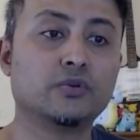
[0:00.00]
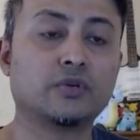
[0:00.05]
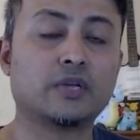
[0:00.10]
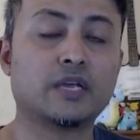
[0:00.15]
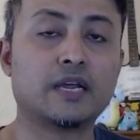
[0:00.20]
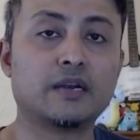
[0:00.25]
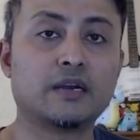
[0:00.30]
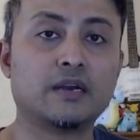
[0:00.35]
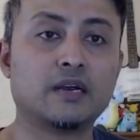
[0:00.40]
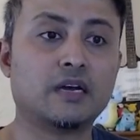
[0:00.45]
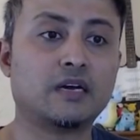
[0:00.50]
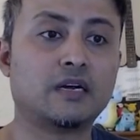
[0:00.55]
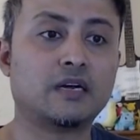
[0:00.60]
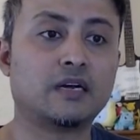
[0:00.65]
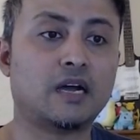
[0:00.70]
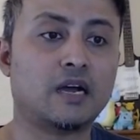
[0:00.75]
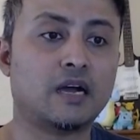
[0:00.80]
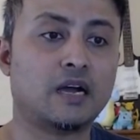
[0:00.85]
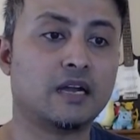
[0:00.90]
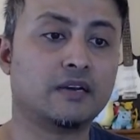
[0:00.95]
can
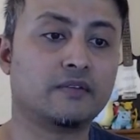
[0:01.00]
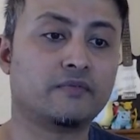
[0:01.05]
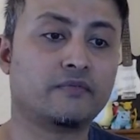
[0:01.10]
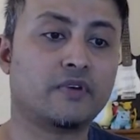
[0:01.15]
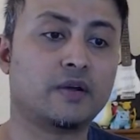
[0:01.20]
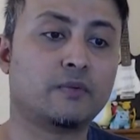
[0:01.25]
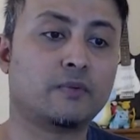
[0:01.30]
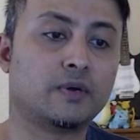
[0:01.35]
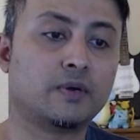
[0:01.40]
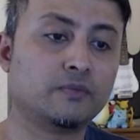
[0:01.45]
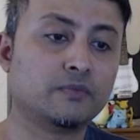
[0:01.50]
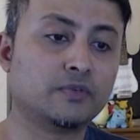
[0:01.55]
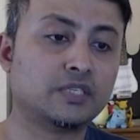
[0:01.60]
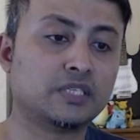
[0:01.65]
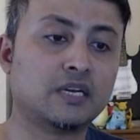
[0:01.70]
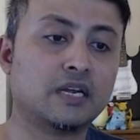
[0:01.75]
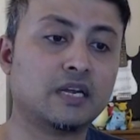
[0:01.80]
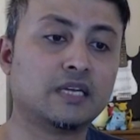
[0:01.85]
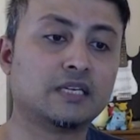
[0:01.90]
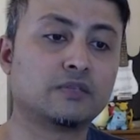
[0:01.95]
identify which
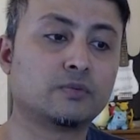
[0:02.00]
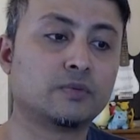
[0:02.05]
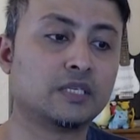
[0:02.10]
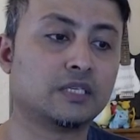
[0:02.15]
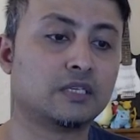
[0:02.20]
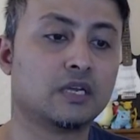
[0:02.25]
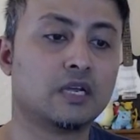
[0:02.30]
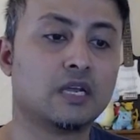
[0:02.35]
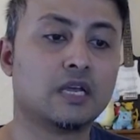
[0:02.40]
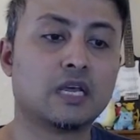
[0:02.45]
line's which.